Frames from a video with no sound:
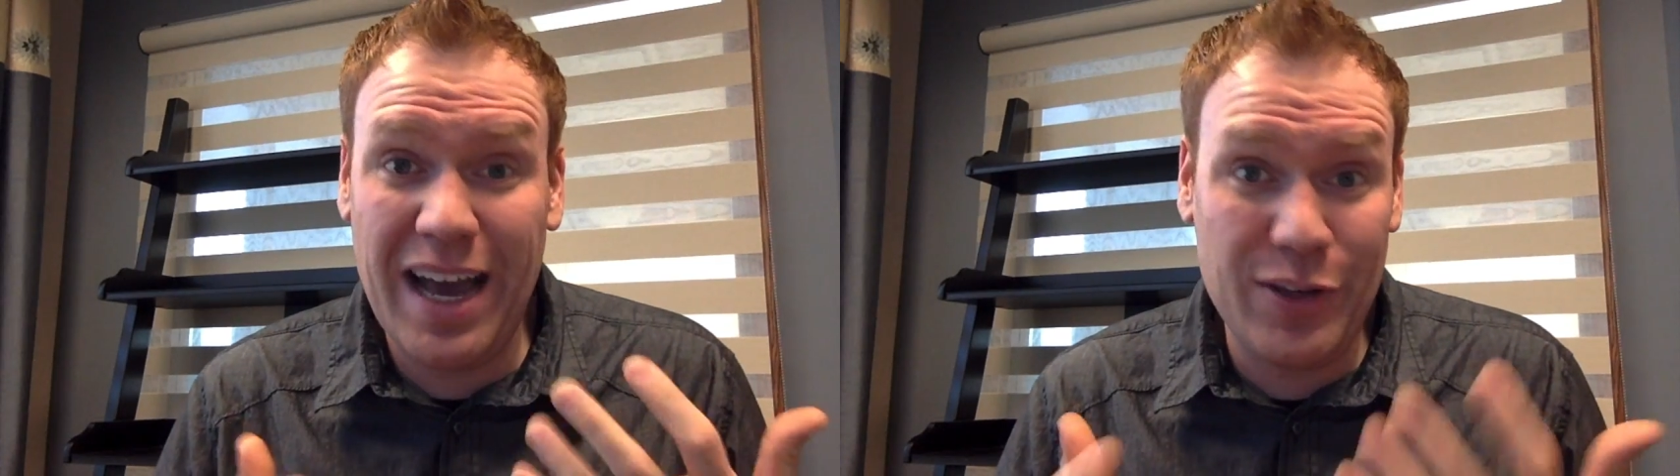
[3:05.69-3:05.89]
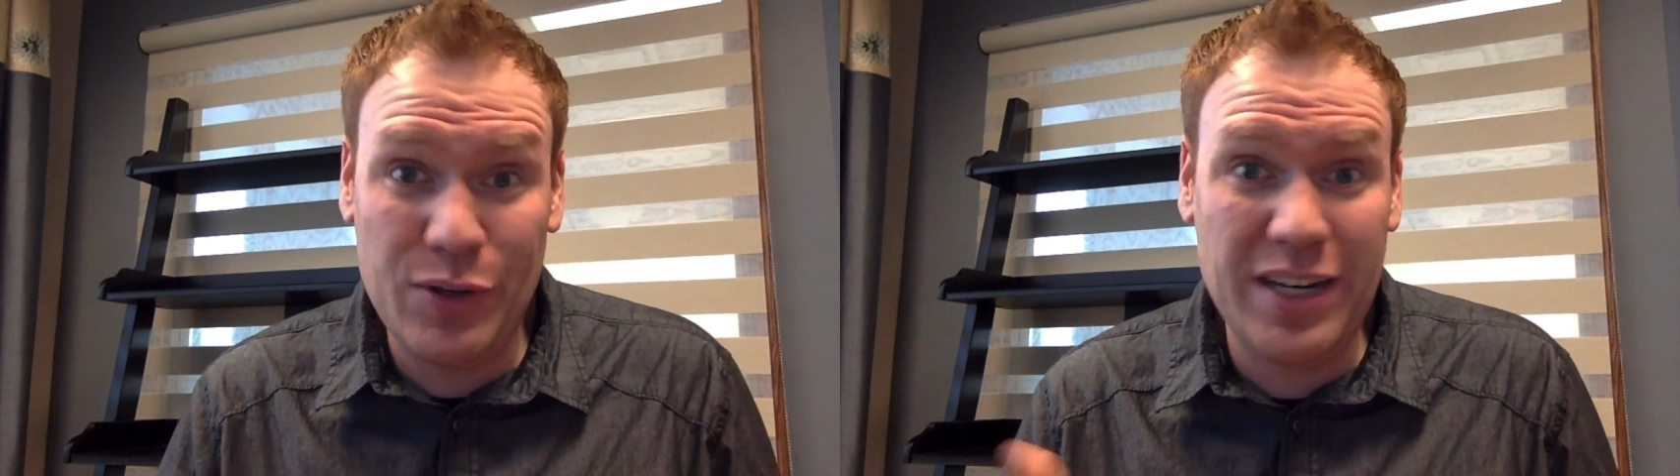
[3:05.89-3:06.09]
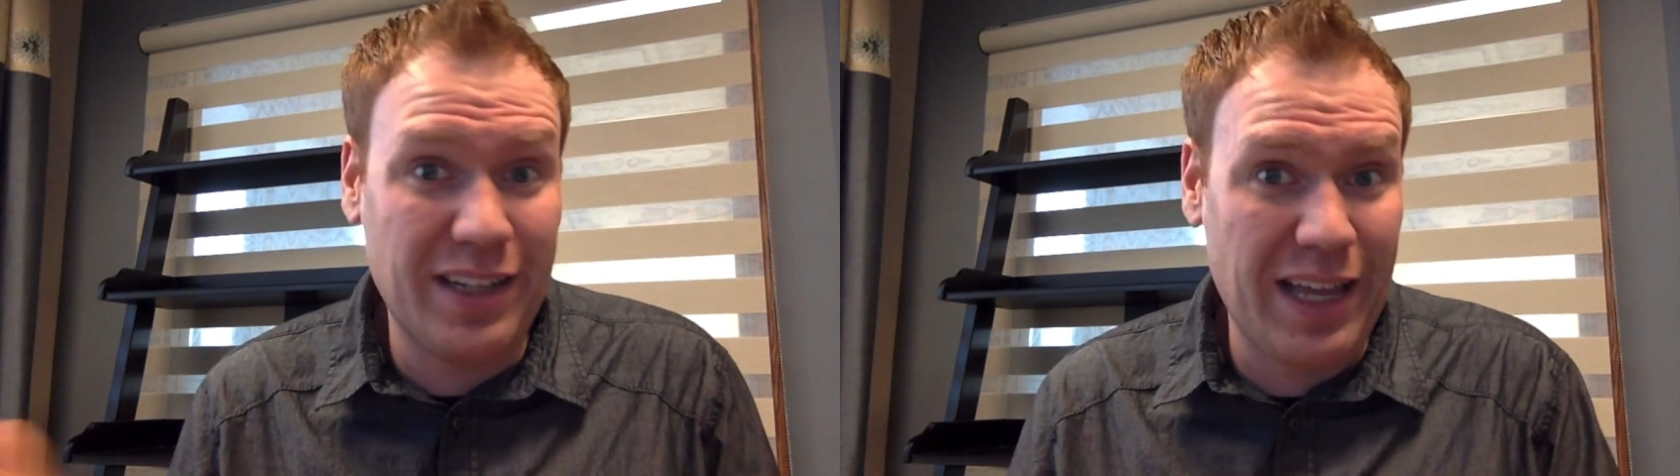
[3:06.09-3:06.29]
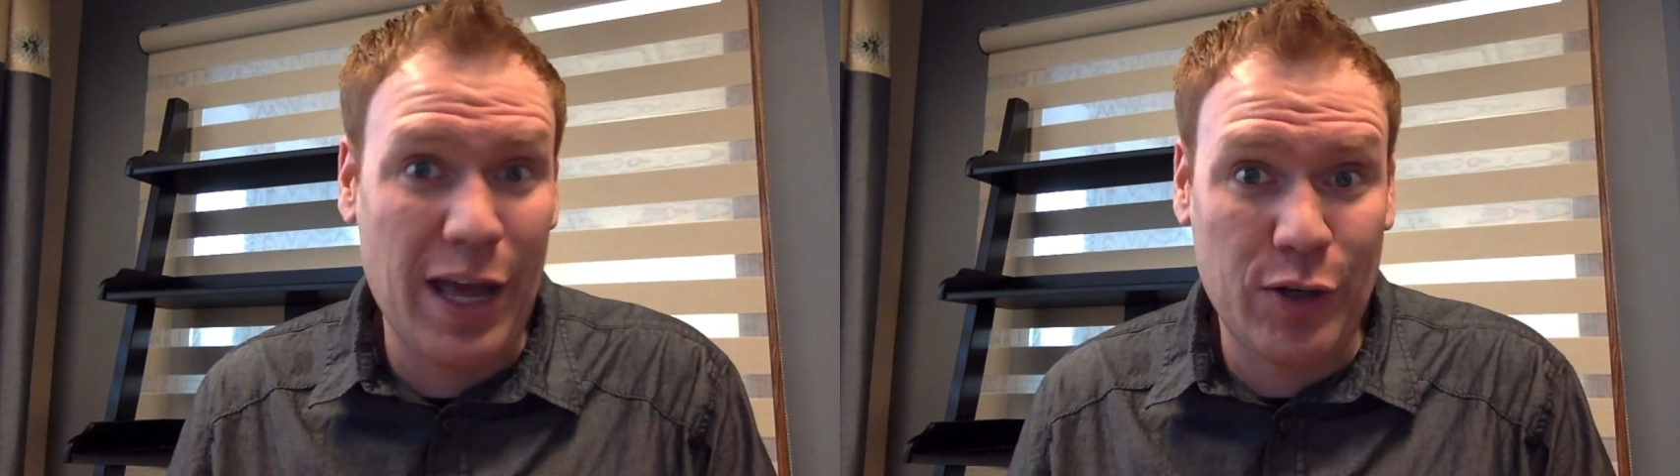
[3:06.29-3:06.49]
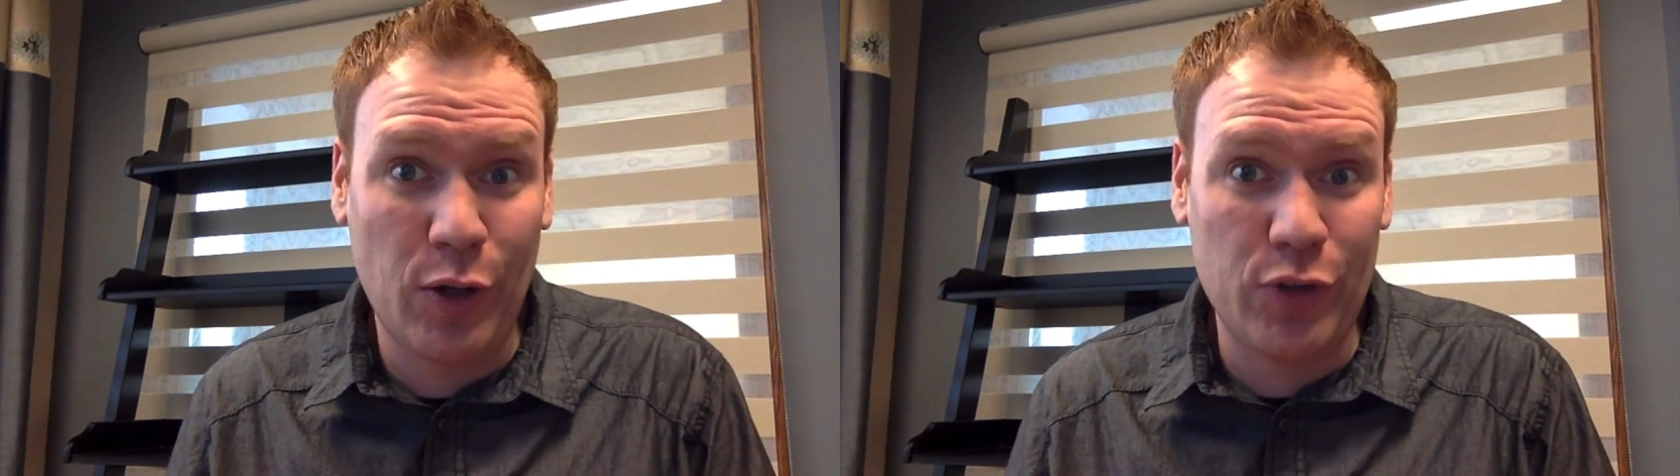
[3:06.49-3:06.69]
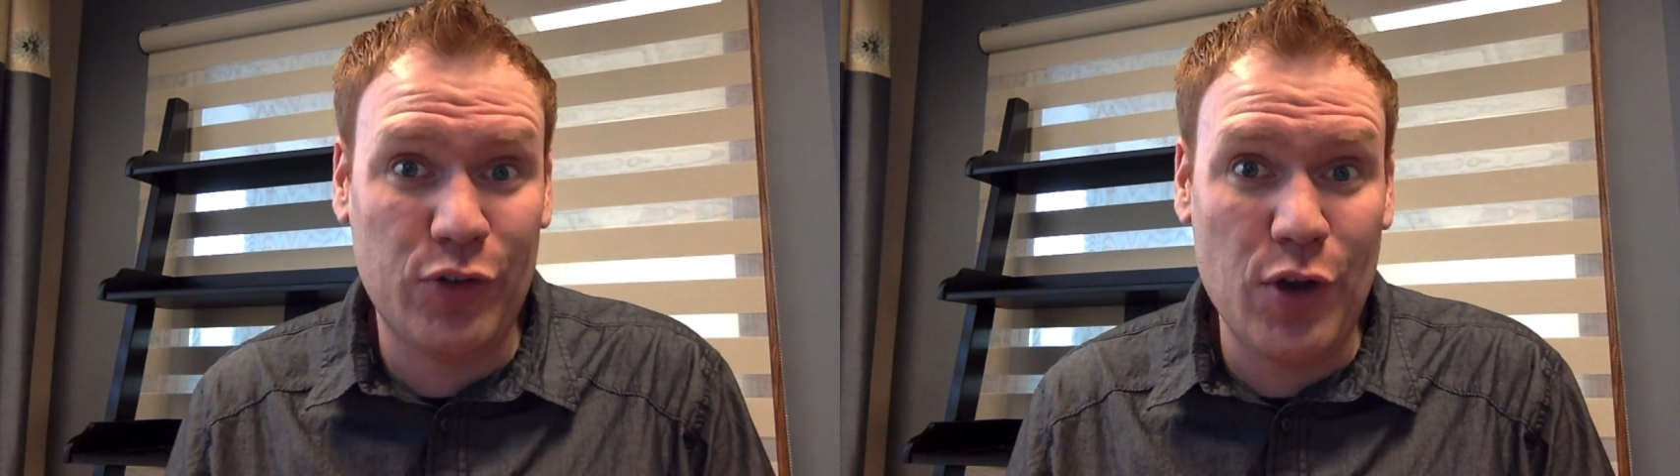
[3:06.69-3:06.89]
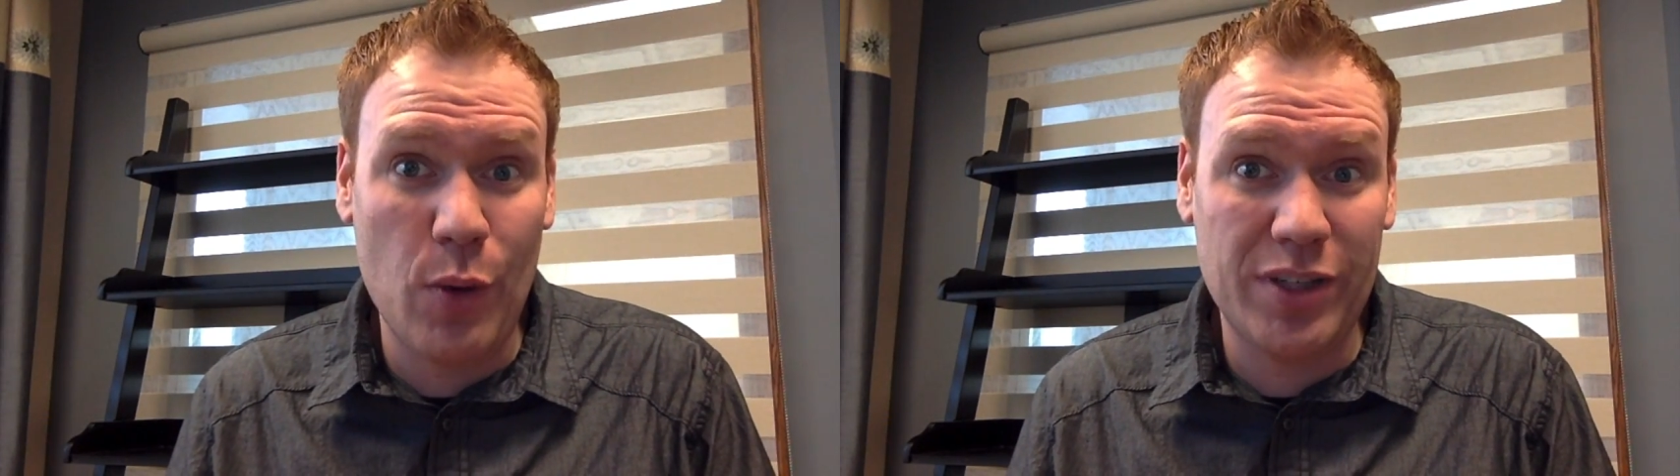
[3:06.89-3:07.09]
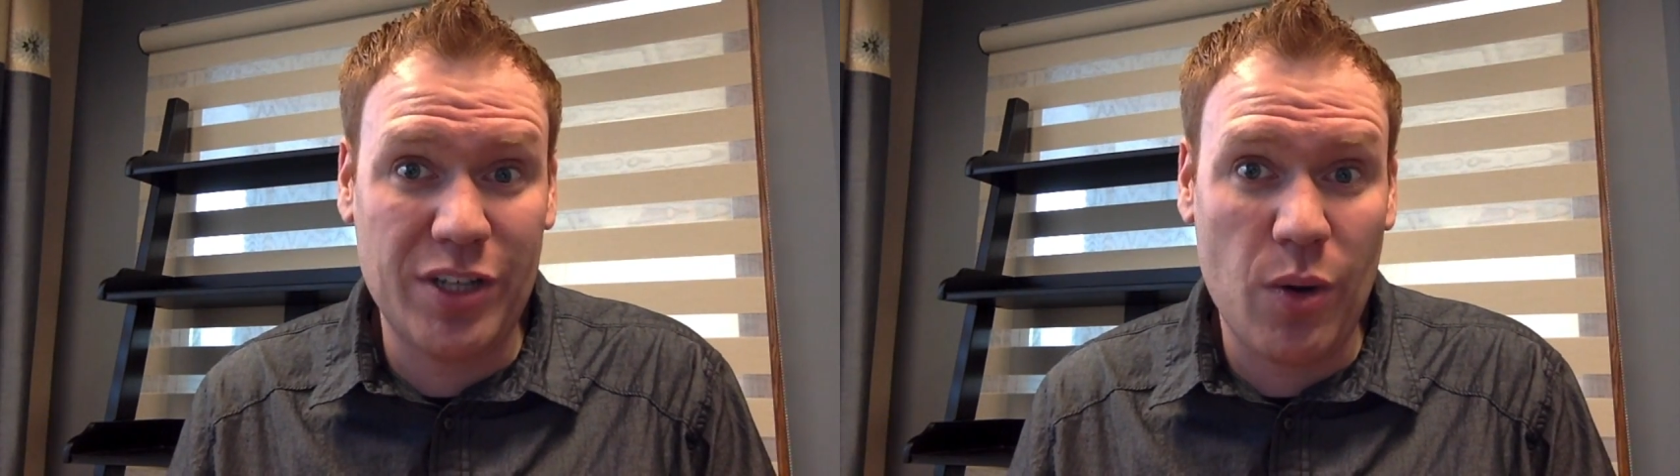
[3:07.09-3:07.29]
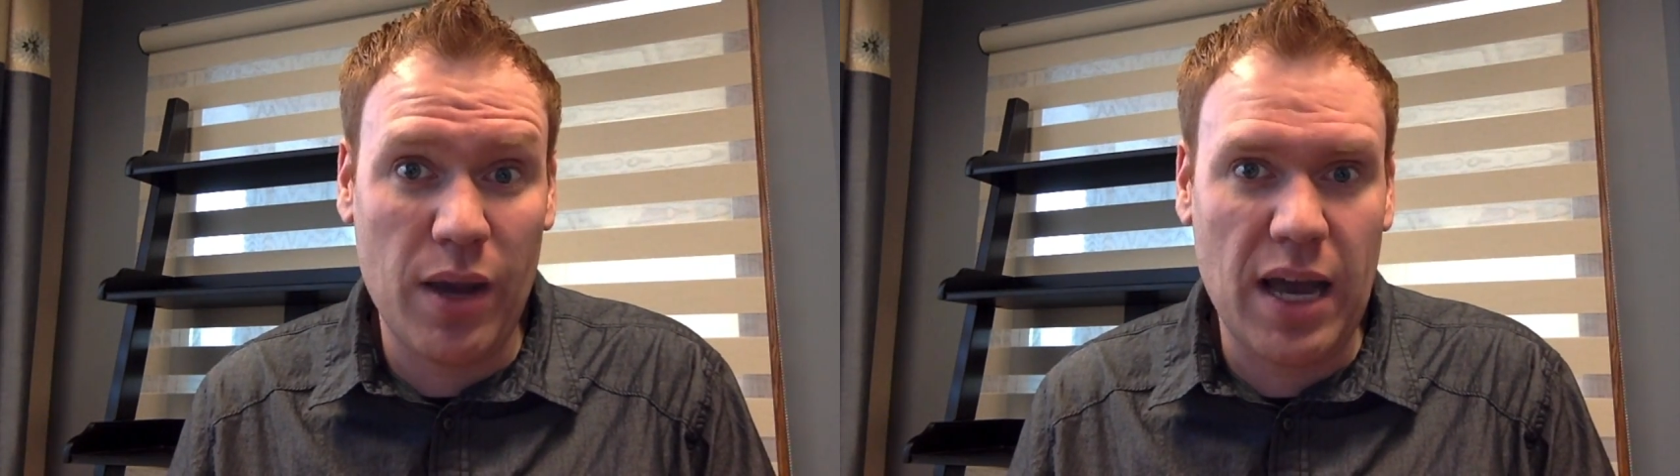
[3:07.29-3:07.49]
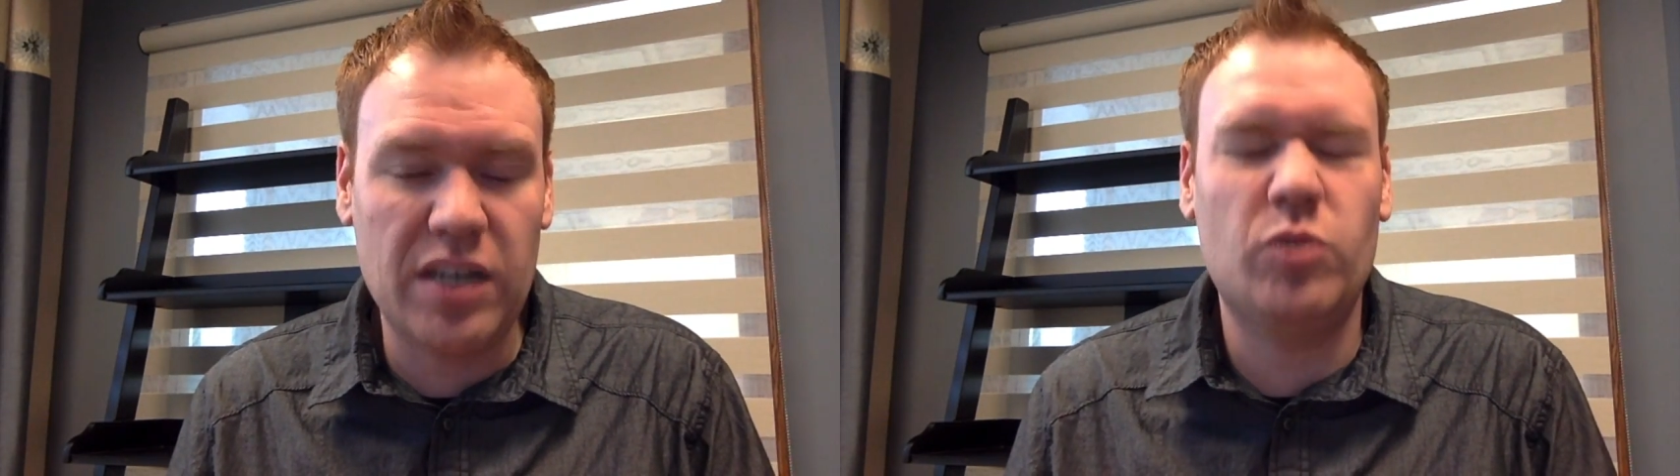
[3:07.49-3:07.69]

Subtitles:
you need to let adults know what's going on,